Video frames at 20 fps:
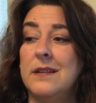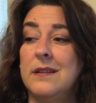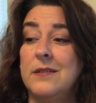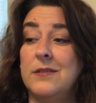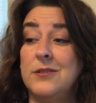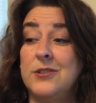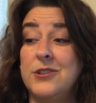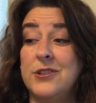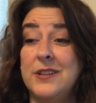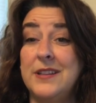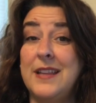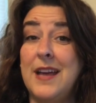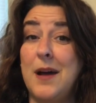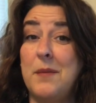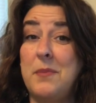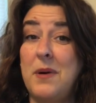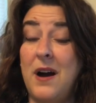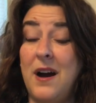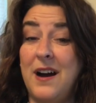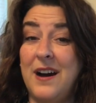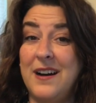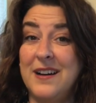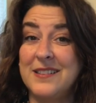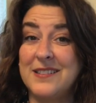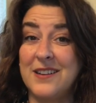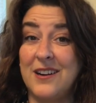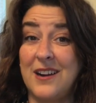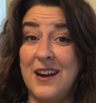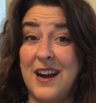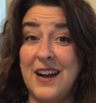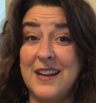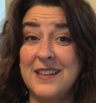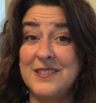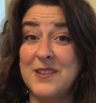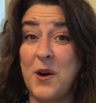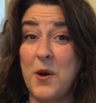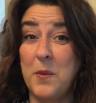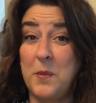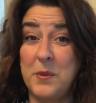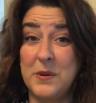during that pause, our eyes
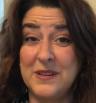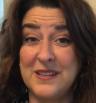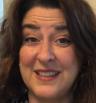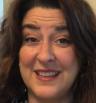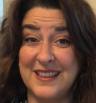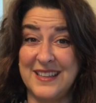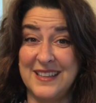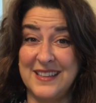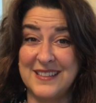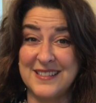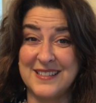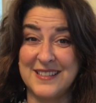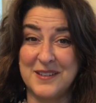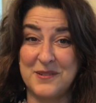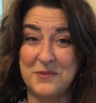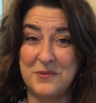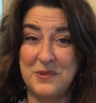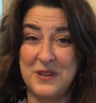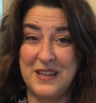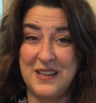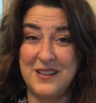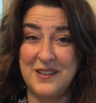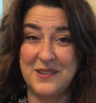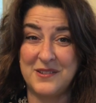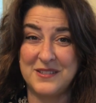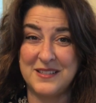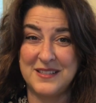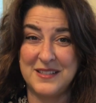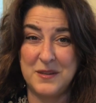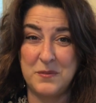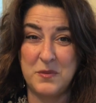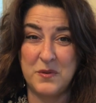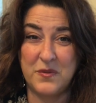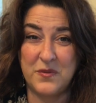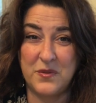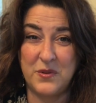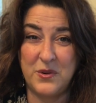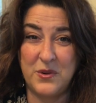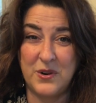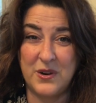open to things that we don't see
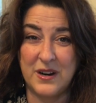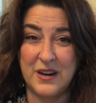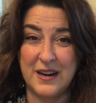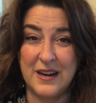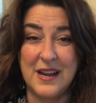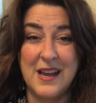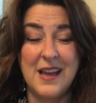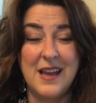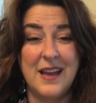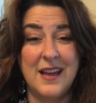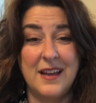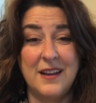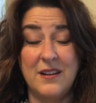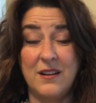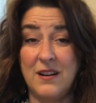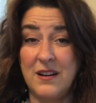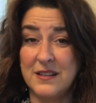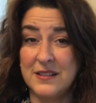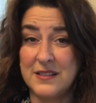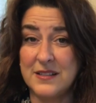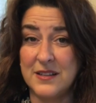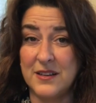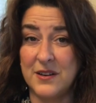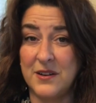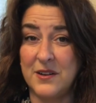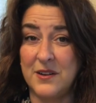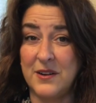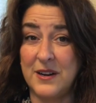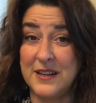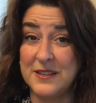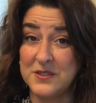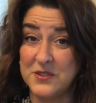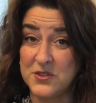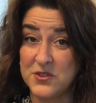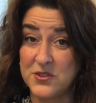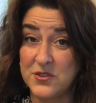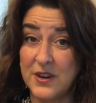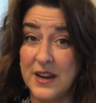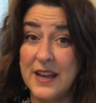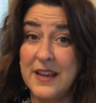before, and also a
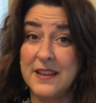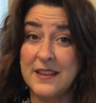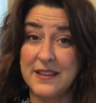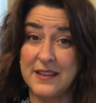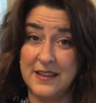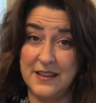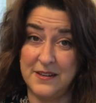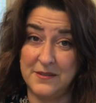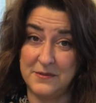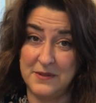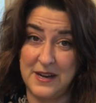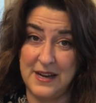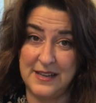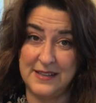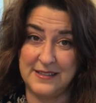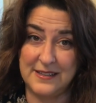strength can rise